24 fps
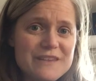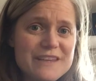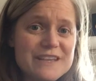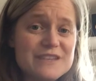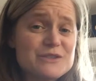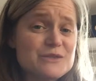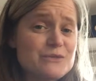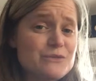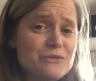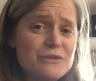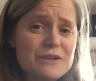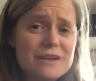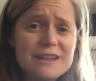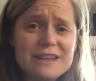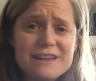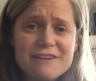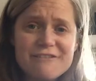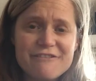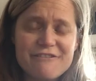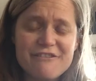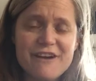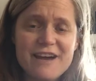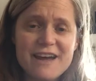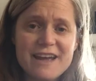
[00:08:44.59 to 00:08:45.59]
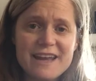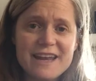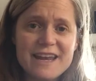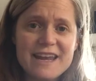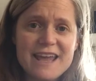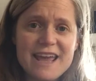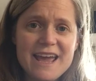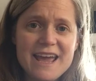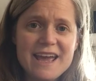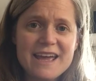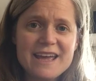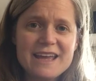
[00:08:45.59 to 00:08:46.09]
It's really
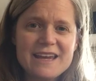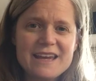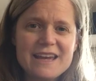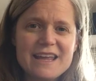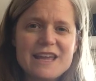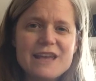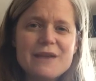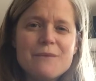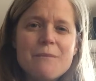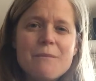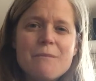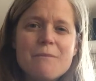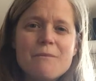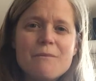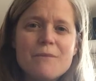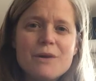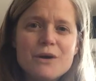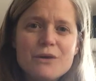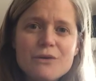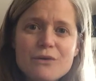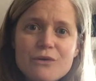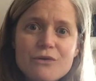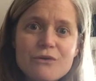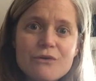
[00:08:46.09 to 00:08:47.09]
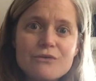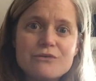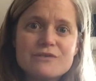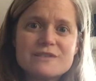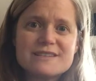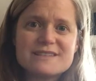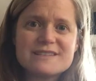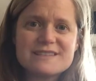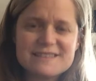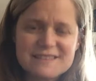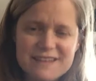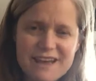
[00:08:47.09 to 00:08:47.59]
fun and it
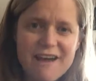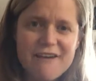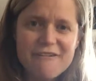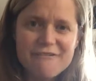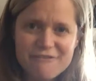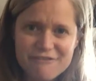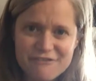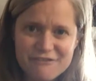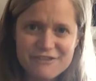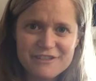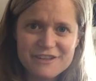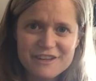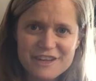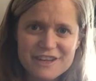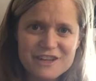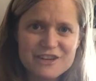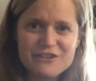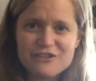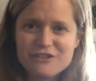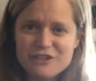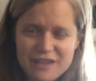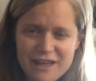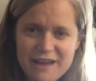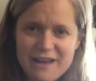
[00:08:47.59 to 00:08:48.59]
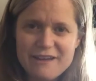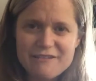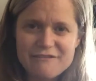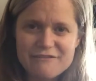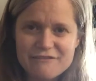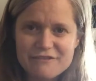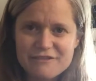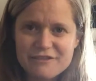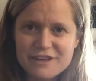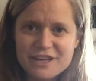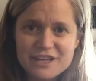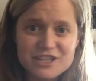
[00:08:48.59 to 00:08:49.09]
moves stuff in your
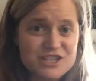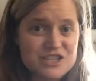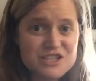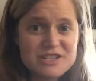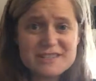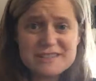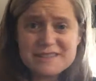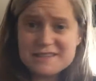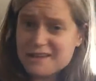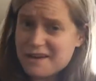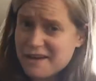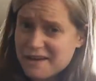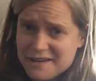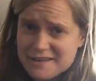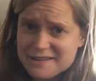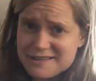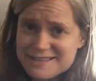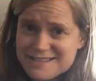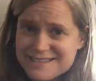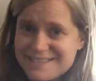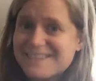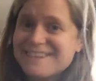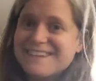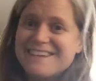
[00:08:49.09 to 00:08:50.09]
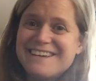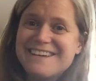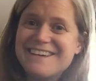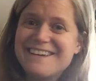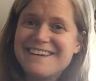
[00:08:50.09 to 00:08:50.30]
life. It just does.